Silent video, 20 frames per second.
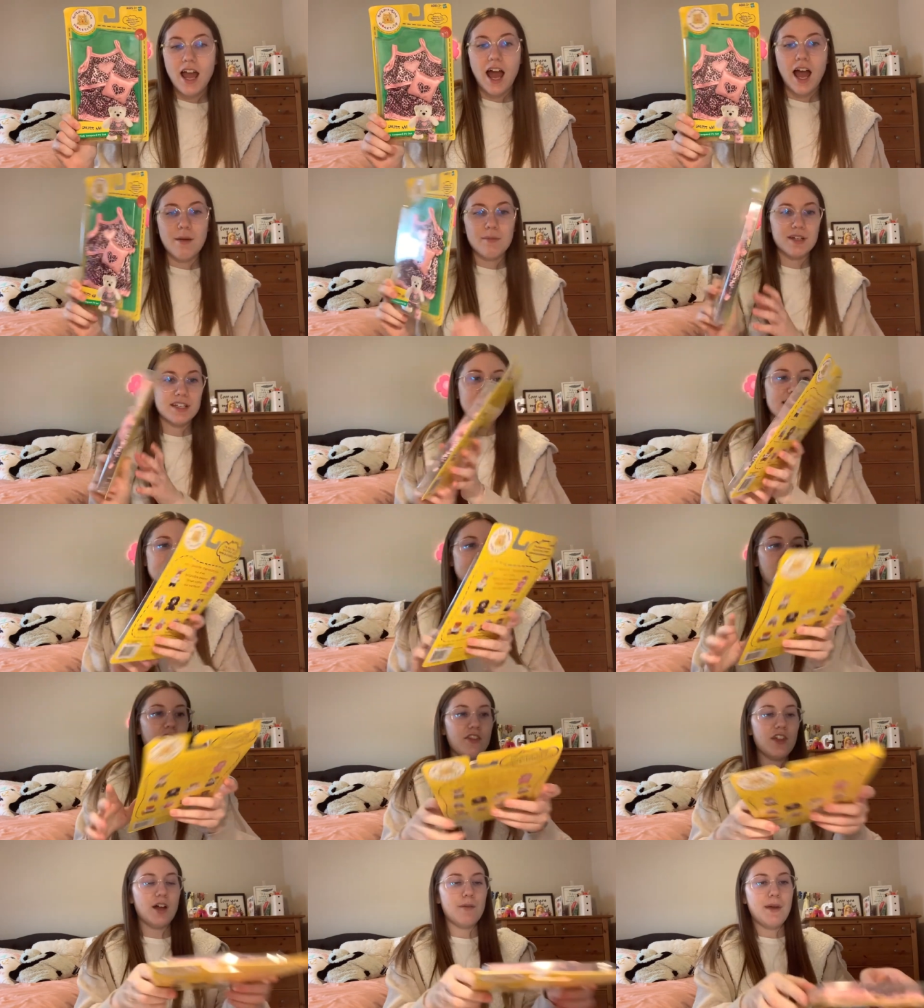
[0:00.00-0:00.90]
I'm going to
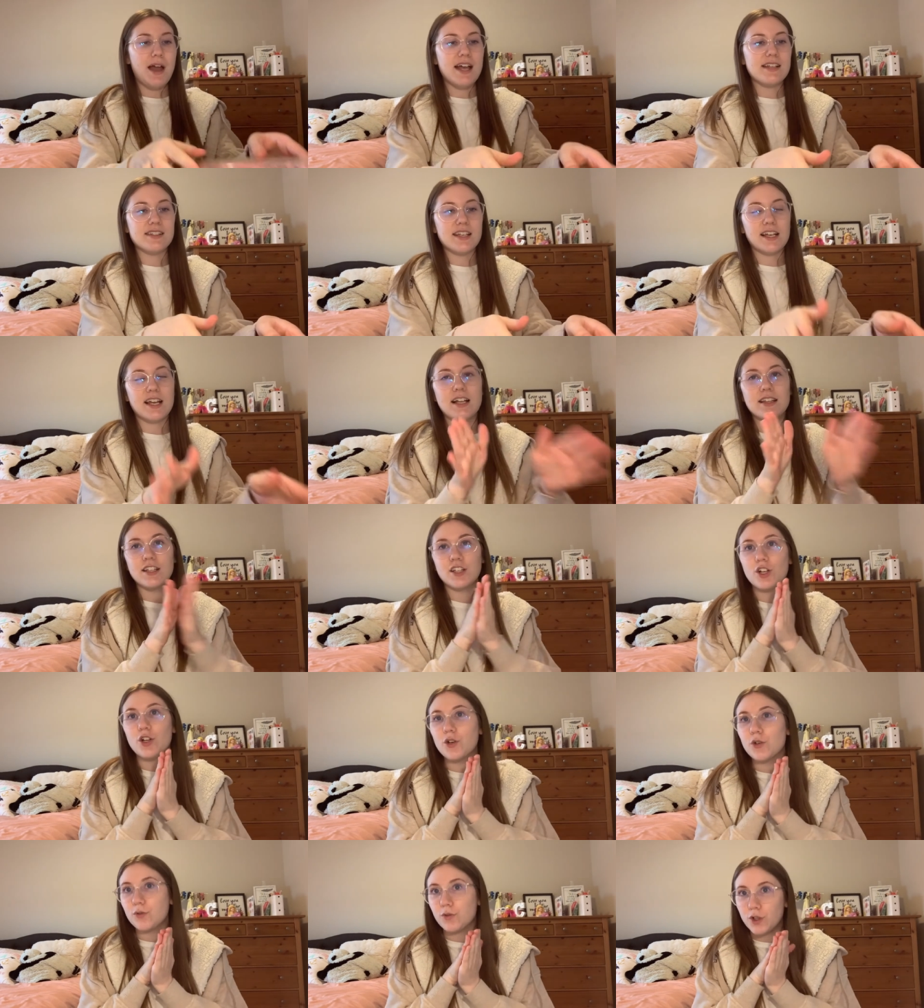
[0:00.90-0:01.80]
sell them as like a
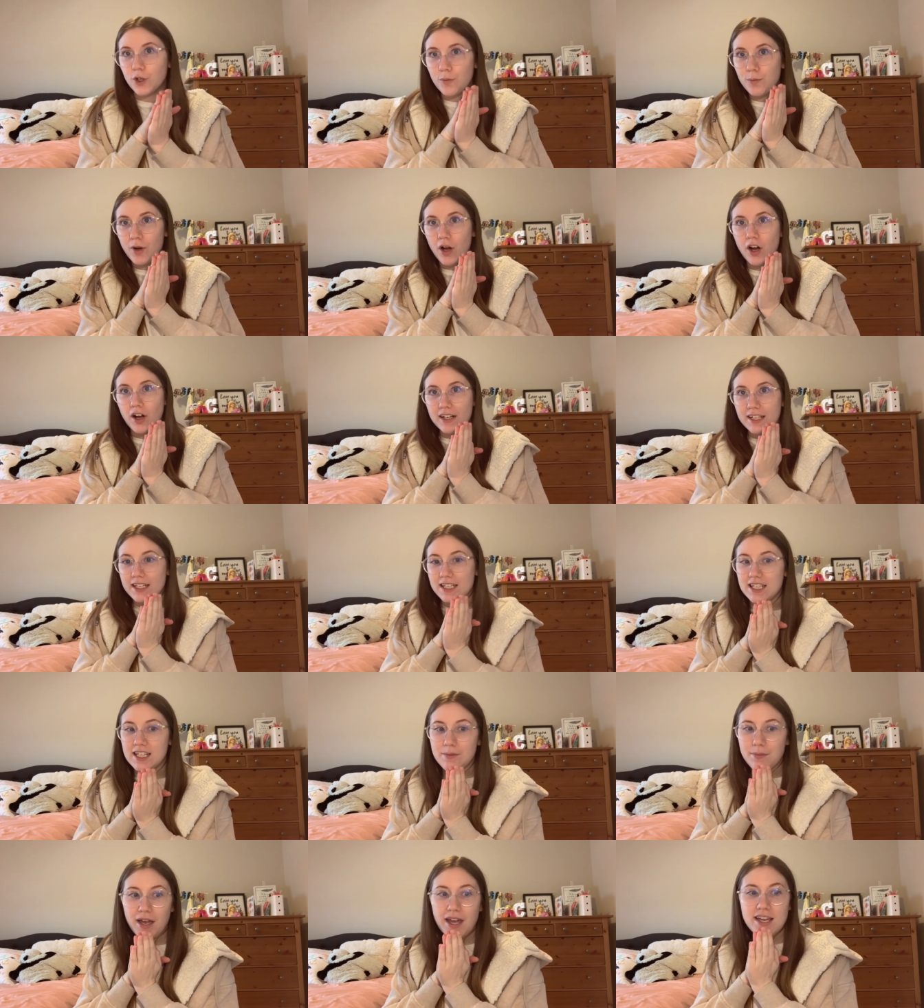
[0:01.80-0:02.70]
little group on
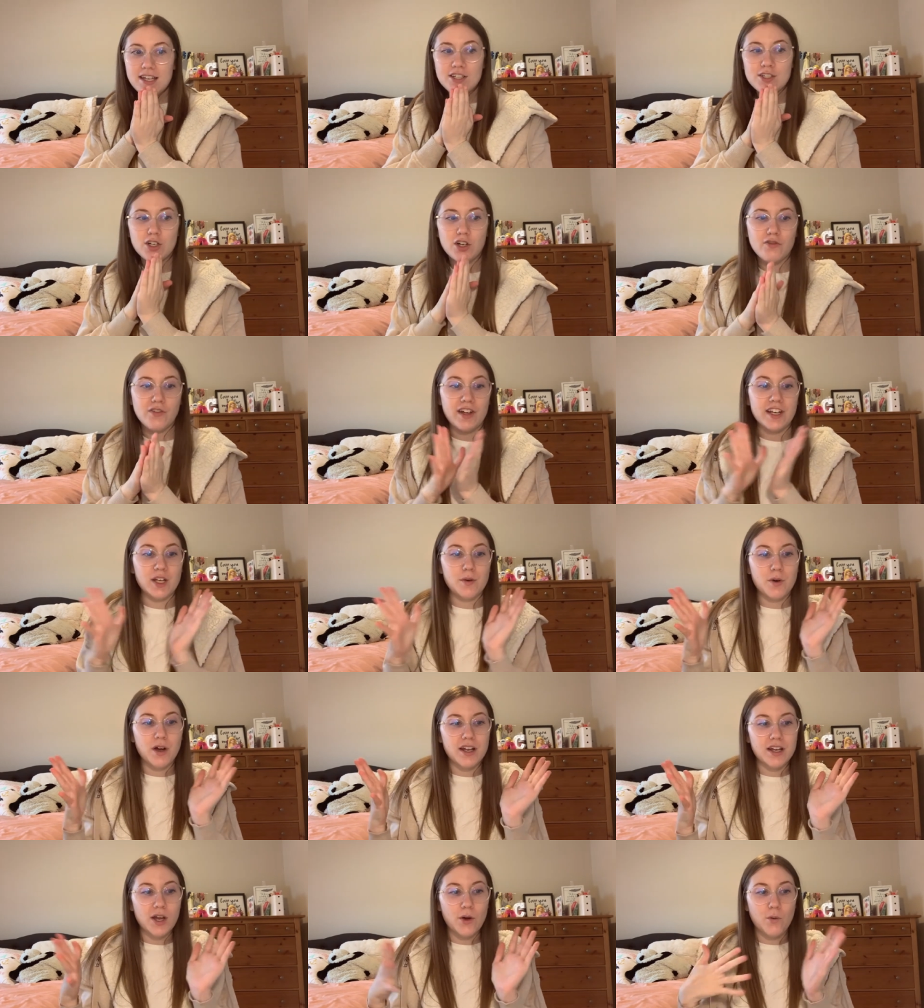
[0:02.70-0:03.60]
eBay. So if
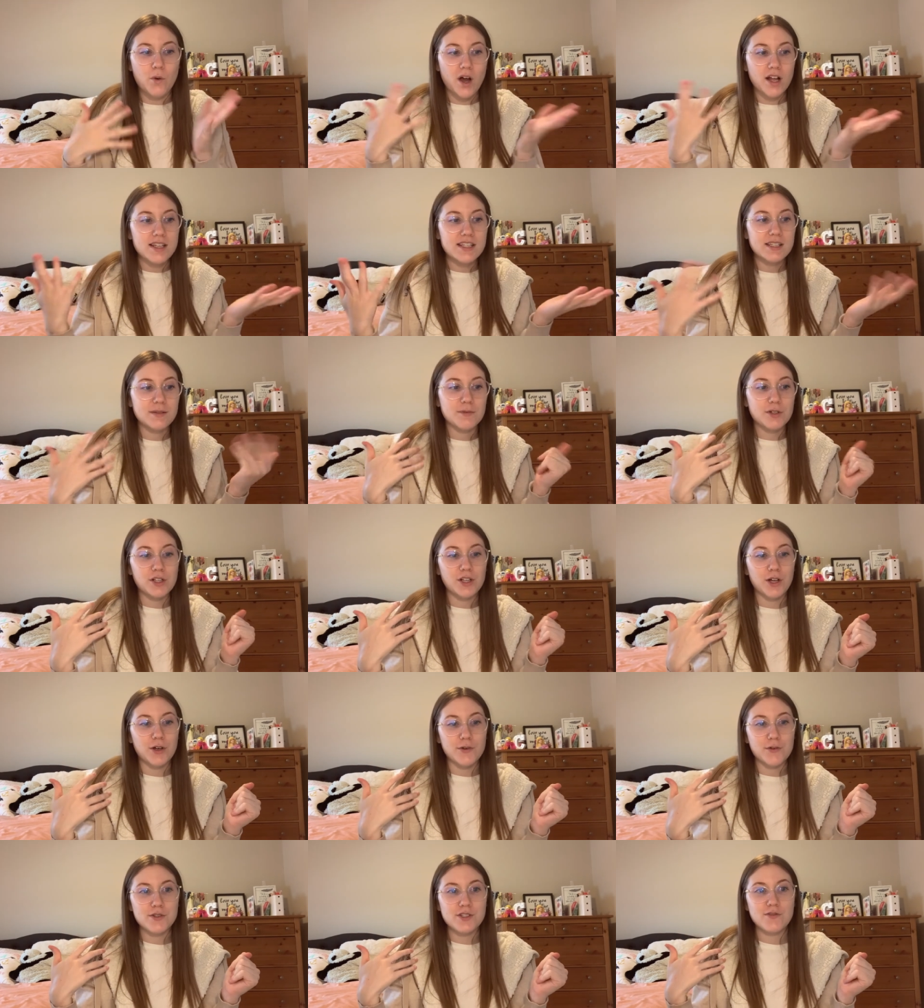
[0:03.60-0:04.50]
anyone wants some
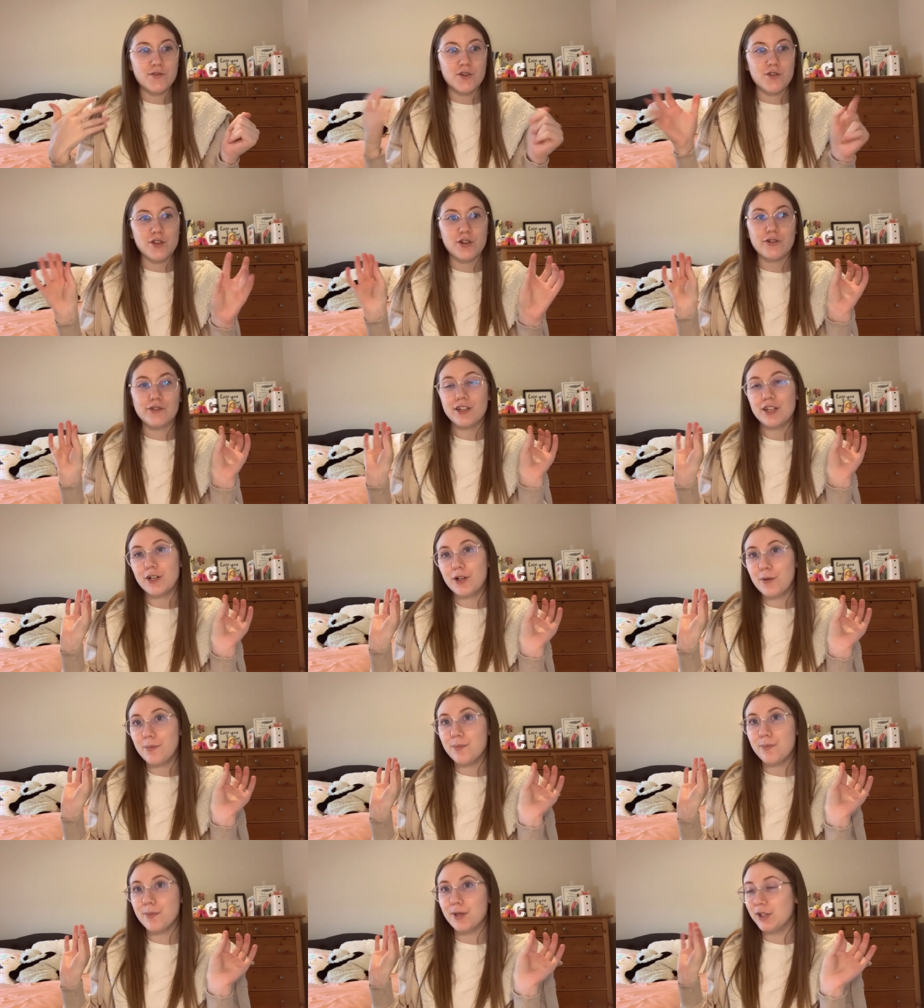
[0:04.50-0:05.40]
clothes for their
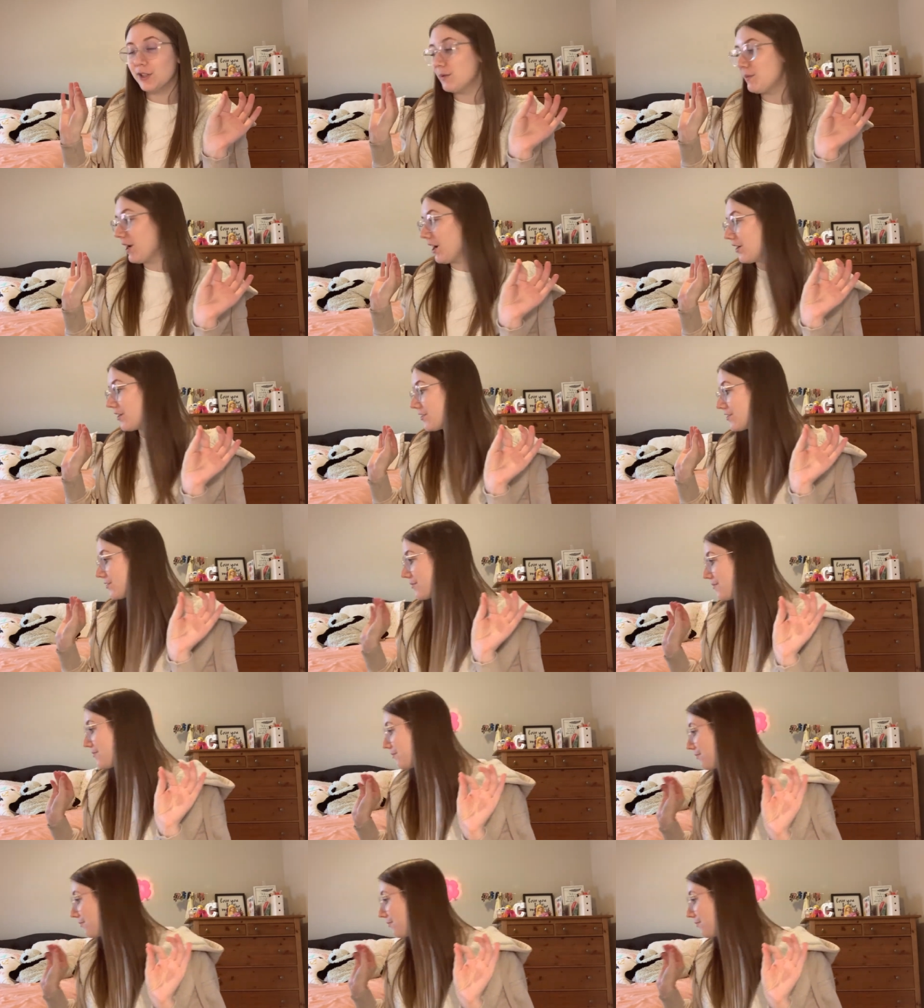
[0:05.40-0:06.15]
little Build-A-Bears.